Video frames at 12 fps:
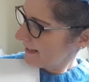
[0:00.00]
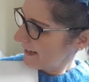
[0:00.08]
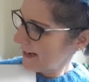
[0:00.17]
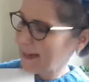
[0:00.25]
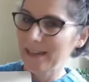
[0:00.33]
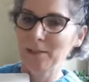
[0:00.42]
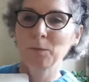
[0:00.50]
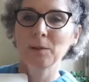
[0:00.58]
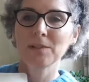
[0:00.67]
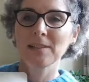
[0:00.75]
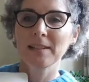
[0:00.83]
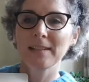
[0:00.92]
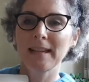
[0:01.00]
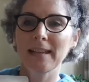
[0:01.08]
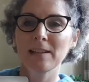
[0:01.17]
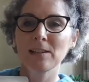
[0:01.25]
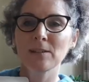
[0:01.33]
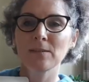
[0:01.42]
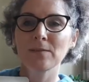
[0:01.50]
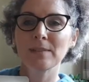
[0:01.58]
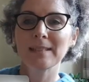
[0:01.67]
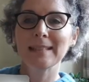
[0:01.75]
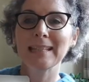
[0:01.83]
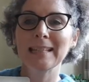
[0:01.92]
And what's at the end of
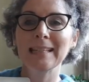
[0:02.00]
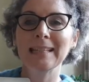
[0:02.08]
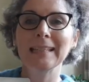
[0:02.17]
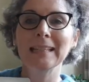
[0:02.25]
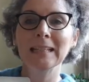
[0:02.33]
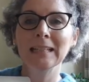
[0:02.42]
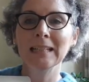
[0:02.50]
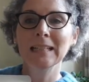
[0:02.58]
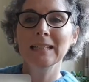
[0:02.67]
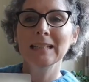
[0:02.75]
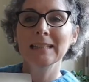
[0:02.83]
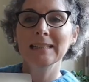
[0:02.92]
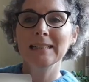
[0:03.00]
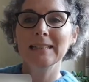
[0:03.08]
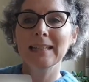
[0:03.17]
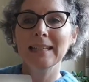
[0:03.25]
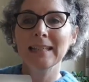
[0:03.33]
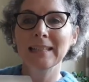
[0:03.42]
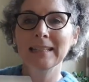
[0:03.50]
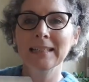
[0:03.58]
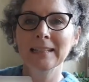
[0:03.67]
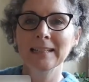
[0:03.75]
dig? Dig.